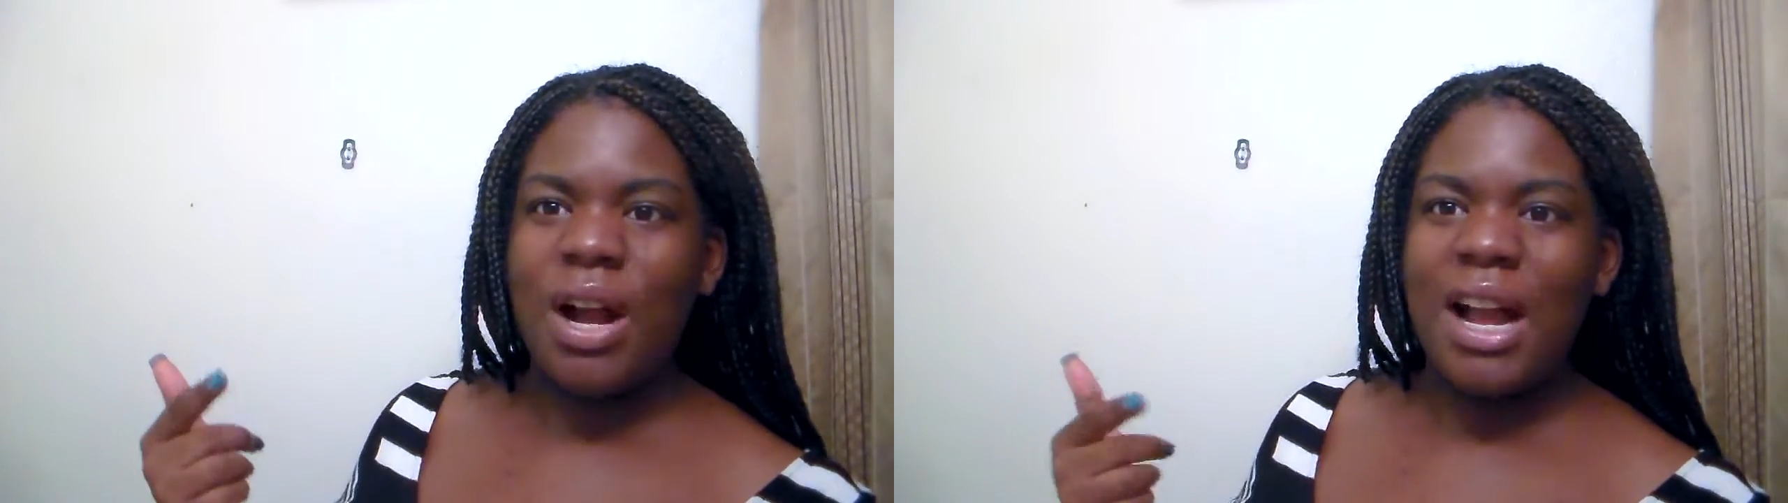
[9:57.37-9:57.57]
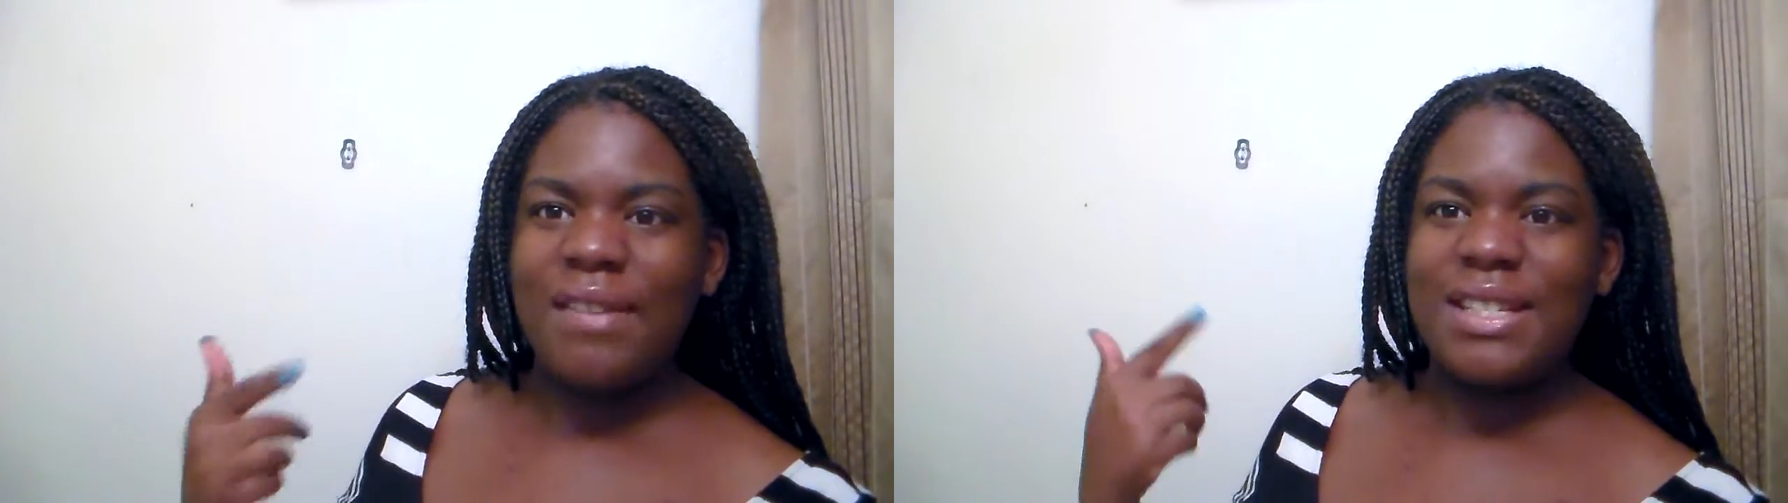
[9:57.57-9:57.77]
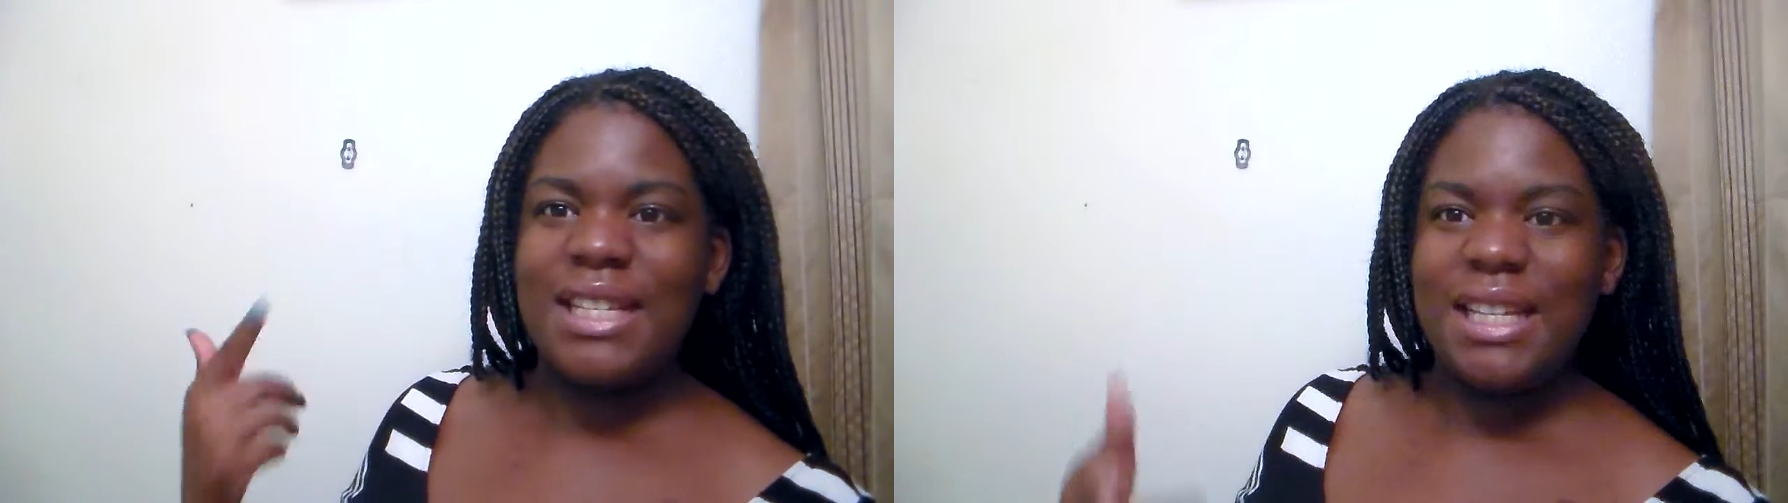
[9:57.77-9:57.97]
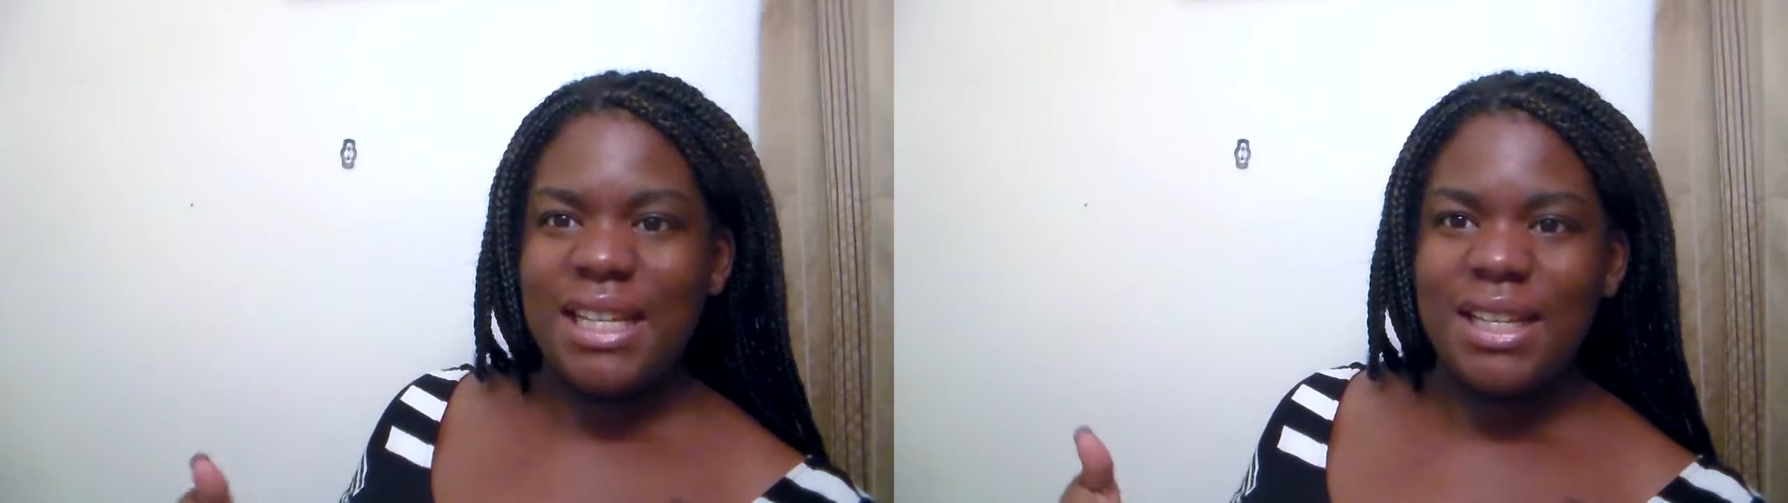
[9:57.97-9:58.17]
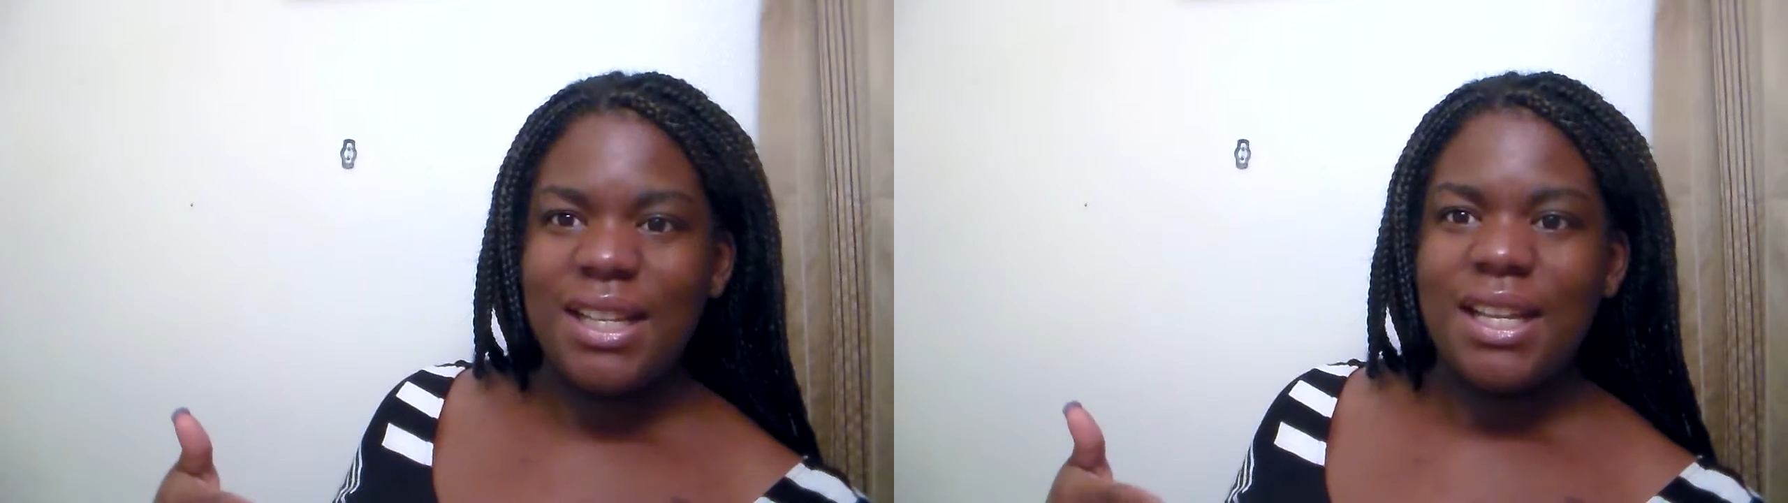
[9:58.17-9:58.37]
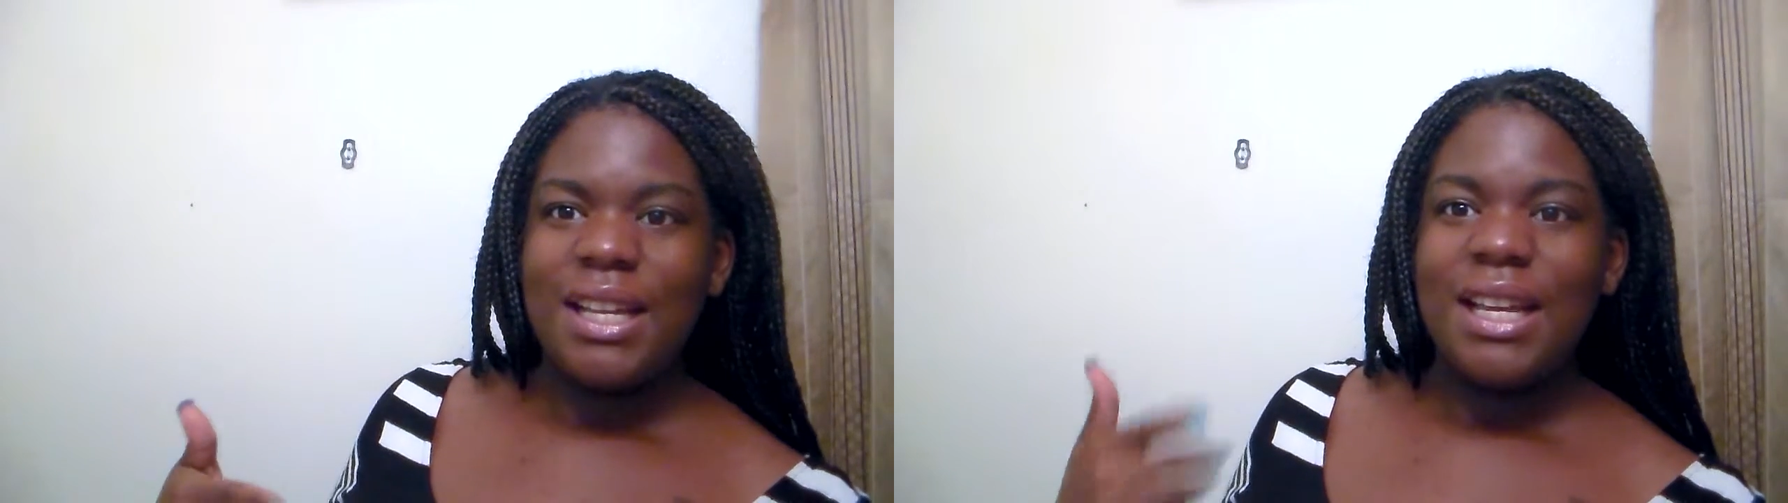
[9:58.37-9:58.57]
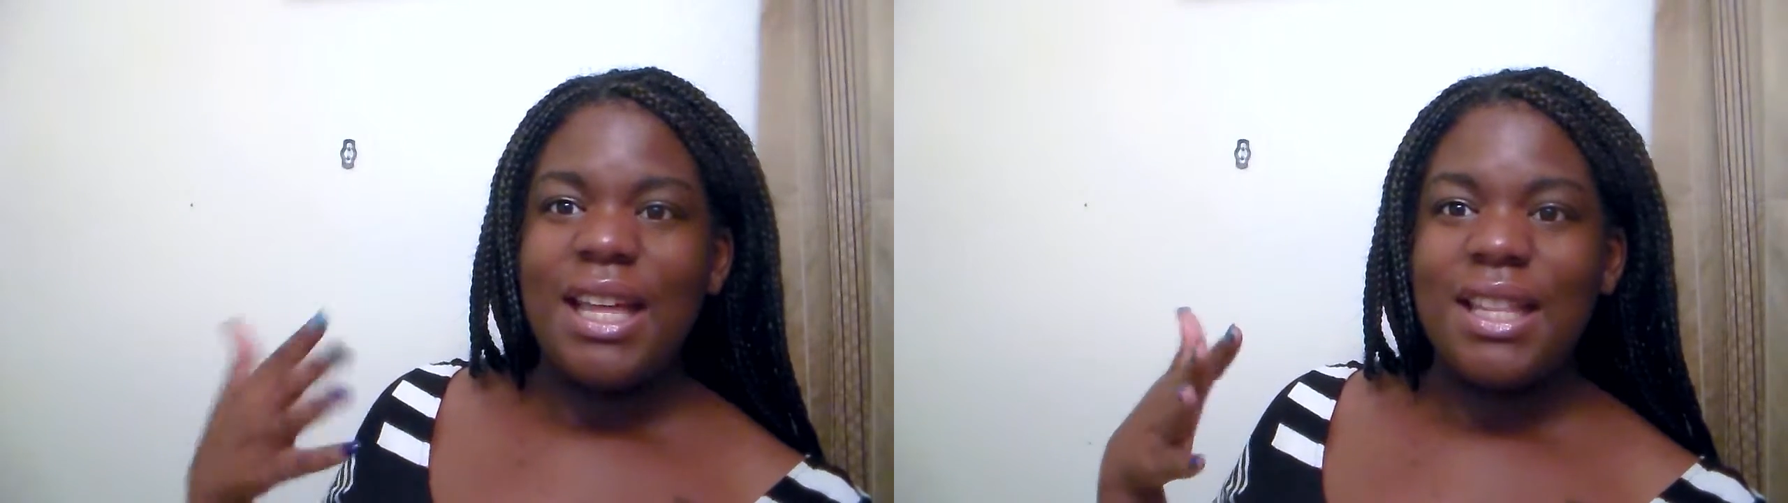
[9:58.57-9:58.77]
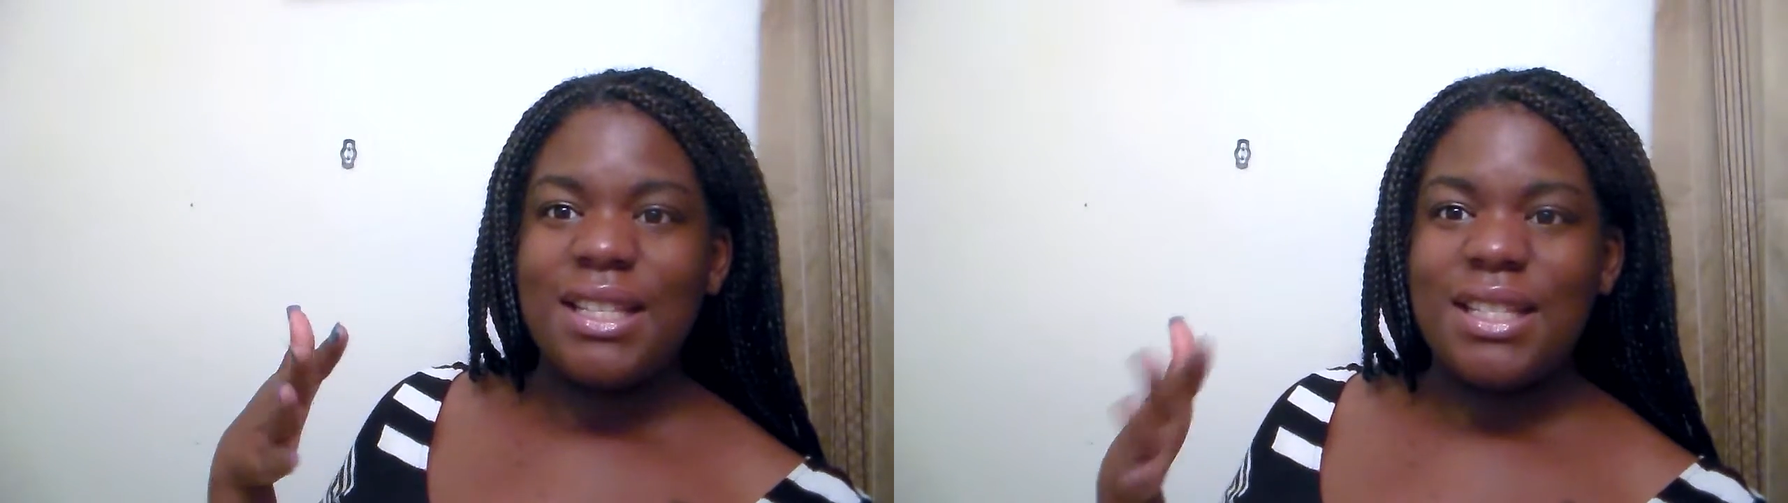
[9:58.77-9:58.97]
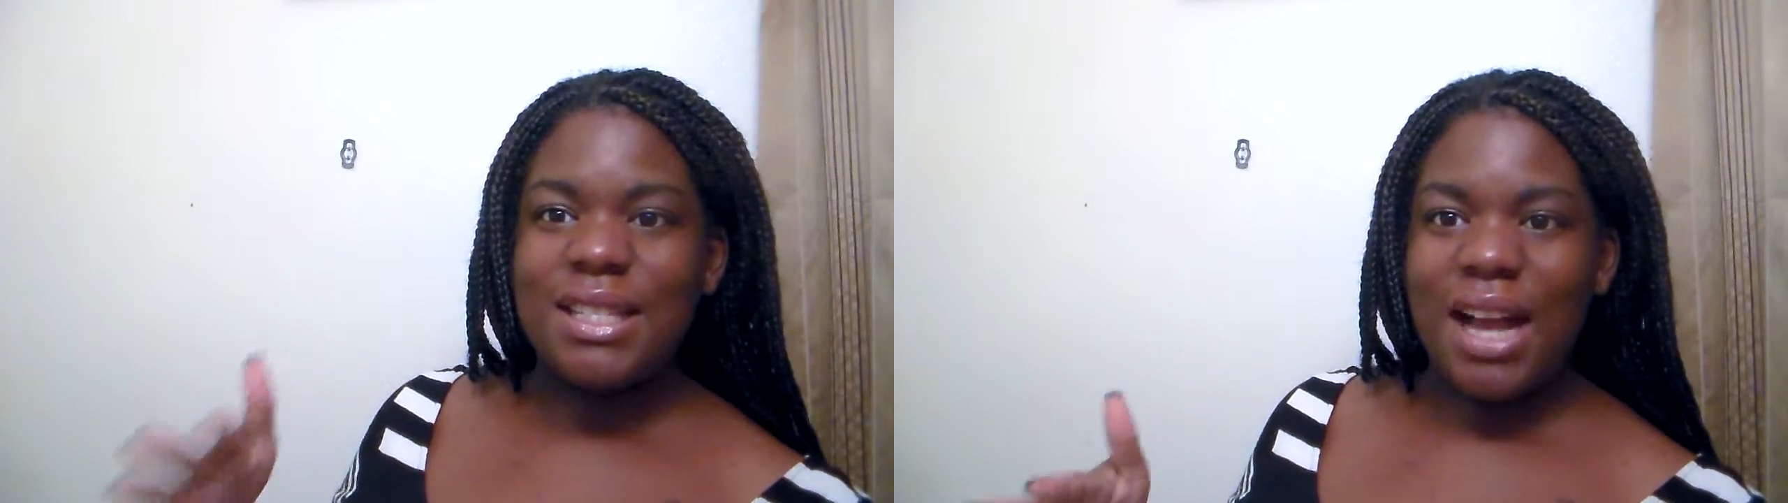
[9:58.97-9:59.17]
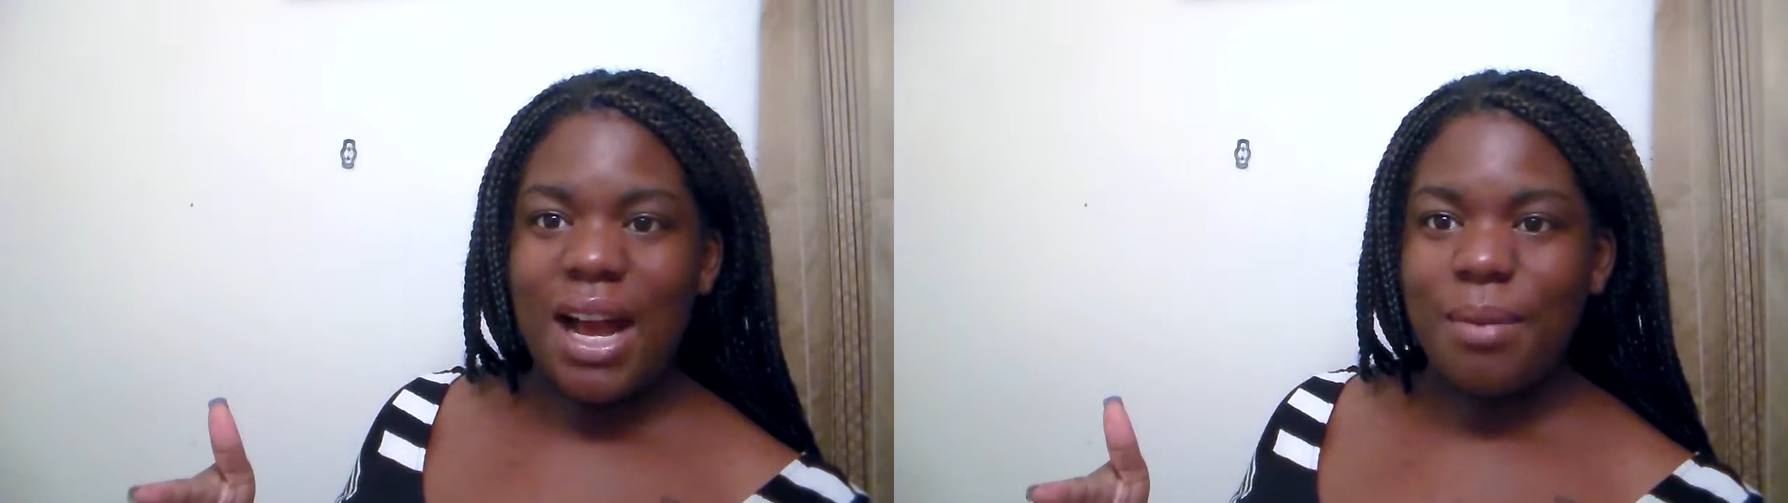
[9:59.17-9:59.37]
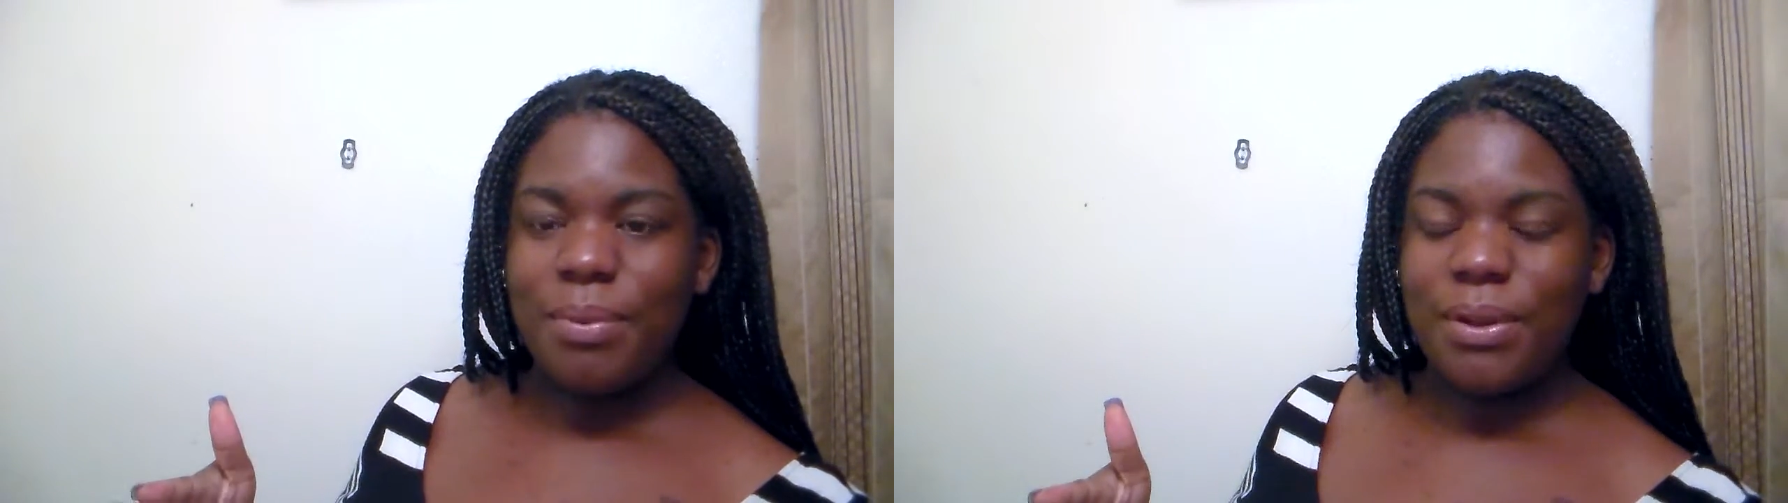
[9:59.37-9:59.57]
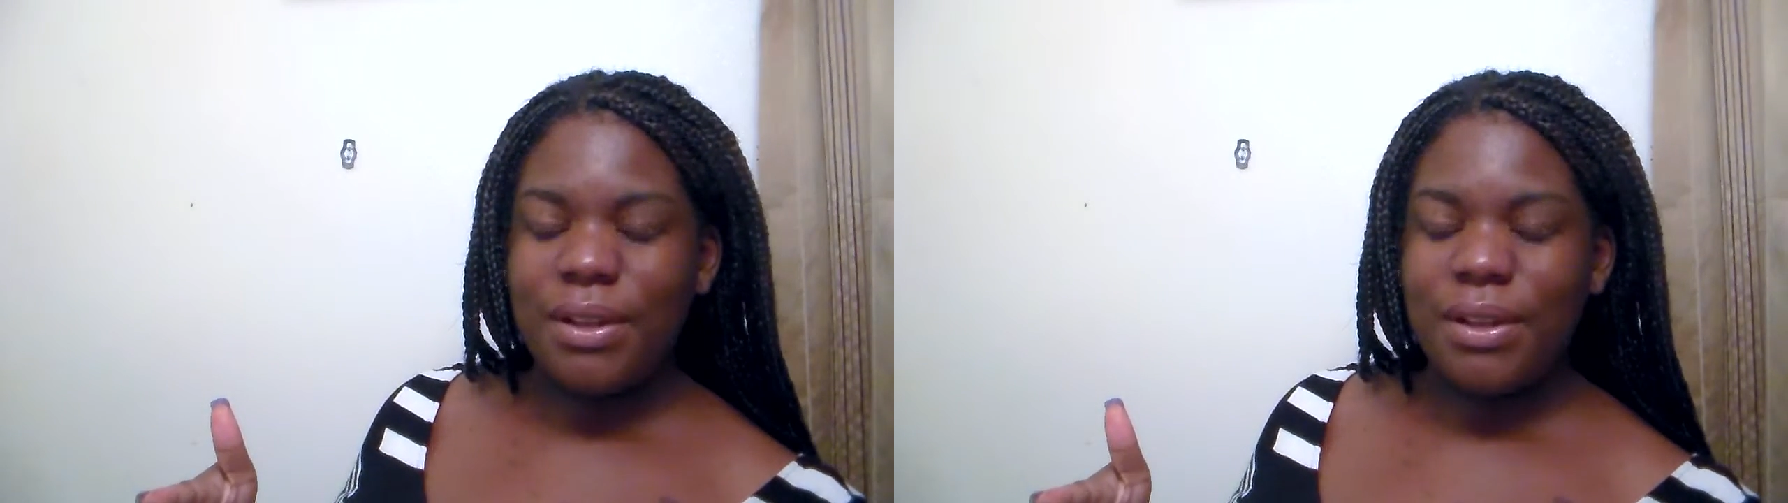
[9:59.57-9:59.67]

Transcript: where I have to eat and then stop,